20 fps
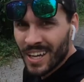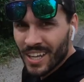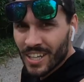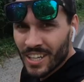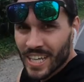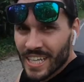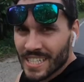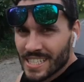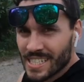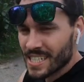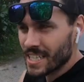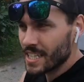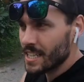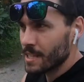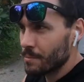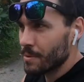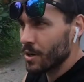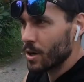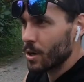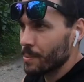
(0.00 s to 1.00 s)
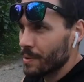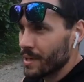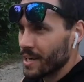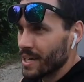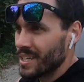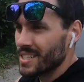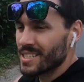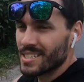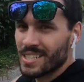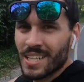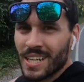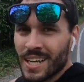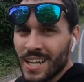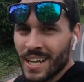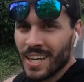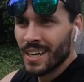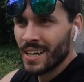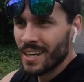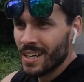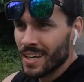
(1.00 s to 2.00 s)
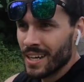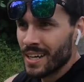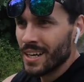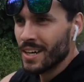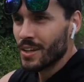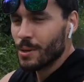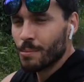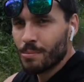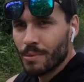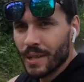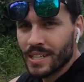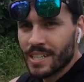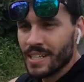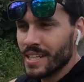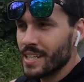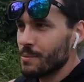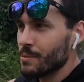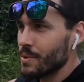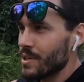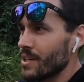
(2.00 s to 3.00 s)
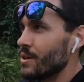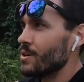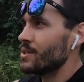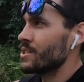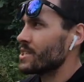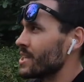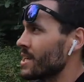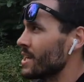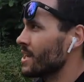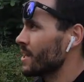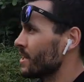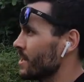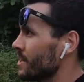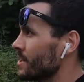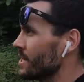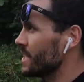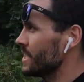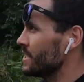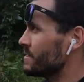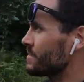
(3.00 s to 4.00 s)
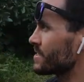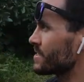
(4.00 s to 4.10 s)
Can't see them though because they're blended in with those leaves.